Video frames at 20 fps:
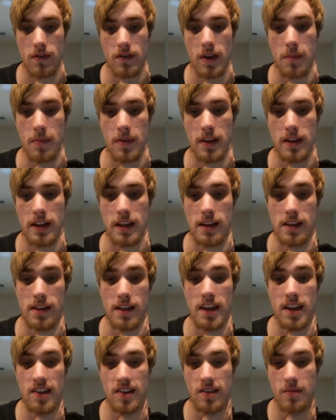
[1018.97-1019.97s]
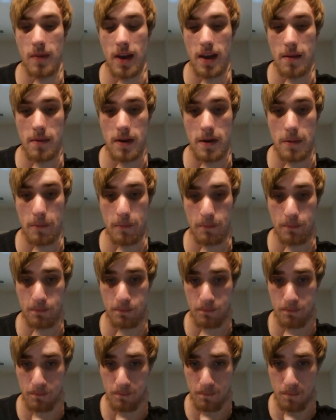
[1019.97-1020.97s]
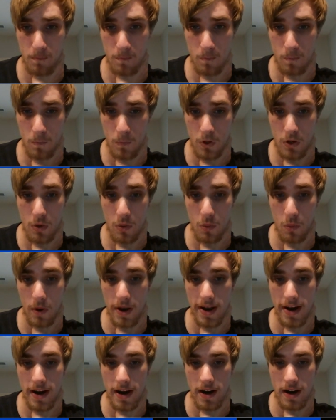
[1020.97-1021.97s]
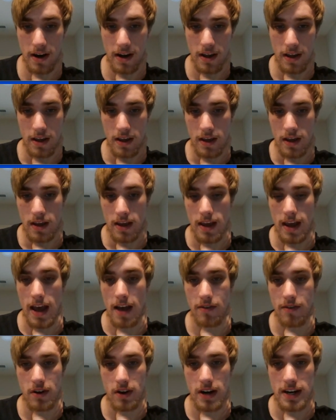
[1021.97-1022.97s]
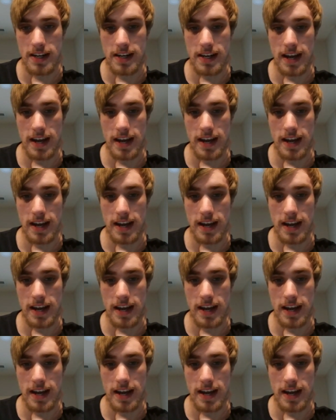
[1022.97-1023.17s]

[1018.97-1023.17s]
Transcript: something like this maybe, where after I